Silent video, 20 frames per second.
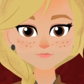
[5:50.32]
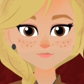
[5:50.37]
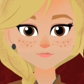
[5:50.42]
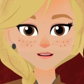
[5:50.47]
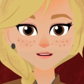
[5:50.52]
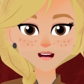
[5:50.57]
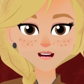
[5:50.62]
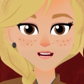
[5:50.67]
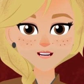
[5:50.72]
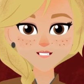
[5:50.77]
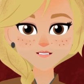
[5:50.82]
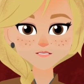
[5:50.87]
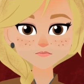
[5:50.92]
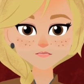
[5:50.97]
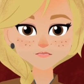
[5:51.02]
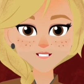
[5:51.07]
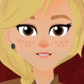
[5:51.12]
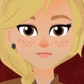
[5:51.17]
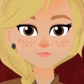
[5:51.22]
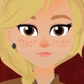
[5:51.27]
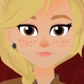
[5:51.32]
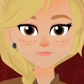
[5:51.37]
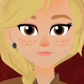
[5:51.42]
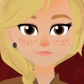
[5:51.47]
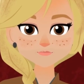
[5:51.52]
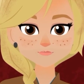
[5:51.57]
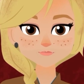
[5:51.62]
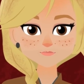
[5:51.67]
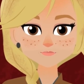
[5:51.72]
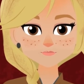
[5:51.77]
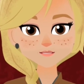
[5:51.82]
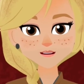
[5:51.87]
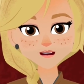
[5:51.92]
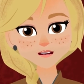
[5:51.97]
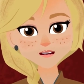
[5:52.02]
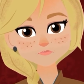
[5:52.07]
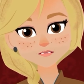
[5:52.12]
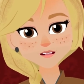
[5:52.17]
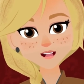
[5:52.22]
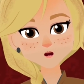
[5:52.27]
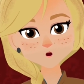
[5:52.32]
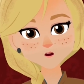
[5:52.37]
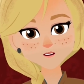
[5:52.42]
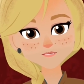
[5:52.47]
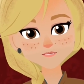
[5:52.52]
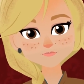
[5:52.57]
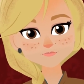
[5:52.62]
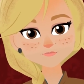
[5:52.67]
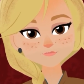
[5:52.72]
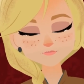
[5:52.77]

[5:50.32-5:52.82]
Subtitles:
Hello, everyone. I'm Lauren.